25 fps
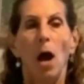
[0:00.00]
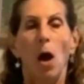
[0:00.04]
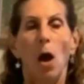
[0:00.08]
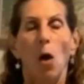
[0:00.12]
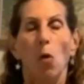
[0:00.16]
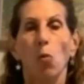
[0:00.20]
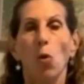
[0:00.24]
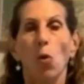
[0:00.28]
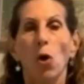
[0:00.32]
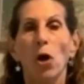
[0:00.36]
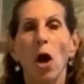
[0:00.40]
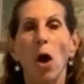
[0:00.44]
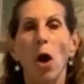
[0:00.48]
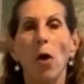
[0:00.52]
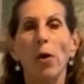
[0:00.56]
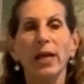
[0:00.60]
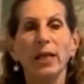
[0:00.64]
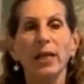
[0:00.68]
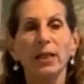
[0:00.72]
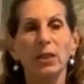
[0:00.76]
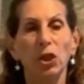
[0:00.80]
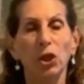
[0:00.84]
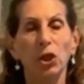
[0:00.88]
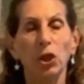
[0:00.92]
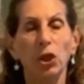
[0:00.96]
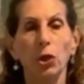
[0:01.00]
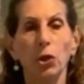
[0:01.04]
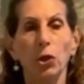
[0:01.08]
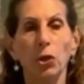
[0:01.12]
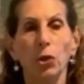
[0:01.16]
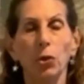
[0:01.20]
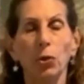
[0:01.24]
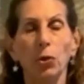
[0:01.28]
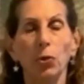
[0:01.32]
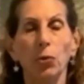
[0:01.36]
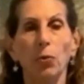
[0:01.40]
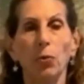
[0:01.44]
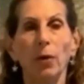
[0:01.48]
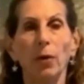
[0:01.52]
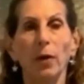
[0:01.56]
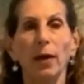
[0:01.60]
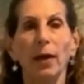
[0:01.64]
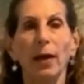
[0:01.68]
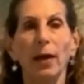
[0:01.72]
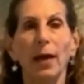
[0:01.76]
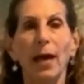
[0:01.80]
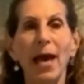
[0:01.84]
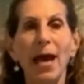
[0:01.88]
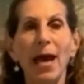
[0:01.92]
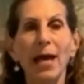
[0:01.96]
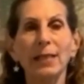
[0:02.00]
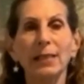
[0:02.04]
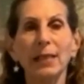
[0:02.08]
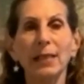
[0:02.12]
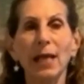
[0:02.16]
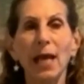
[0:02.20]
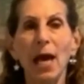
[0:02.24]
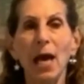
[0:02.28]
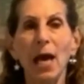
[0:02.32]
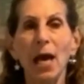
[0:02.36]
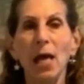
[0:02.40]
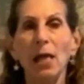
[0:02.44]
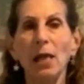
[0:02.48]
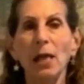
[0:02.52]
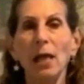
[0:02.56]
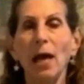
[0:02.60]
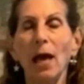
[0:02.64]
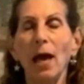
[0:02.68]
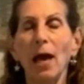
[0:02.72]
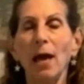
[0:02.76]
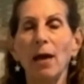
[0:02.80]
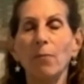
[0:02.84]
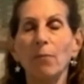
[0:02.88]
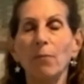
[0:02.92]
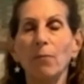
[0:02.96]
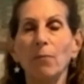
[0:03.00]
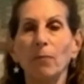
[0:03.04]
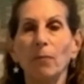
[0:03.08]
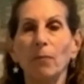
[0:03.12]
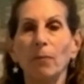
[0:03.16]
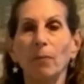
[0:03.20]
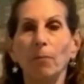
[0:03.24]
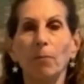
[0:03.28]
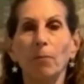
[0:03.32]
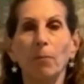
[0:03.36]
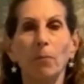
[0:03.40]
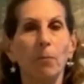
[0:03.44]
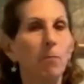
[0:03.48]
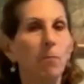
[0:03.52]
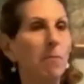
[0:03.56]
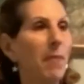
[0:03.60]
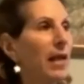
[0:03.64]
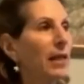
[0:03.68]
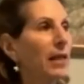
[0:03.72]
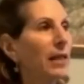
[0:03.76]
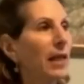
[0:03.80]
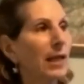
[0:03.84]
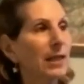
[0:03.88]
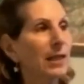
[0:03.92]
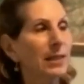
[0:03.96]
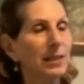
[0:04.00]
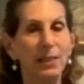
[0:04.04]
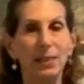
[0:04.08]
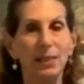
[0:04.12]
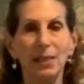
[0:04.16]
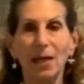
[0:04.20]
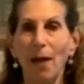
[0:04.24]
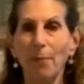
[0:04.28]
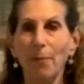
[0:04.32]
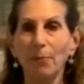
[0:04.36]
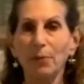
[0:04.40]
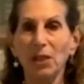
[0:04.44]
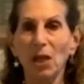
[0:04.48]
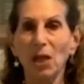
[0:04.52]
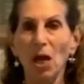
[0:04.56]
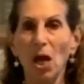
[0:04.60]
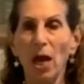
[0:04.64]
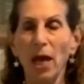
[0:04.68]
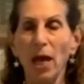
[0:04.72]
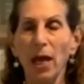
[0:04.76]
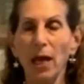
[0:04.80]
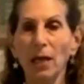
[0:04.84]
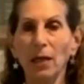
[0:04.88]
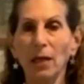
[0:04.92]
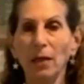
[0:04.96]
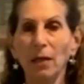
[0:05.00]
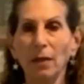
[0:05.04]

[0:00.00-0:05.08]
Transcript: We're going to exhale and make like a stop sign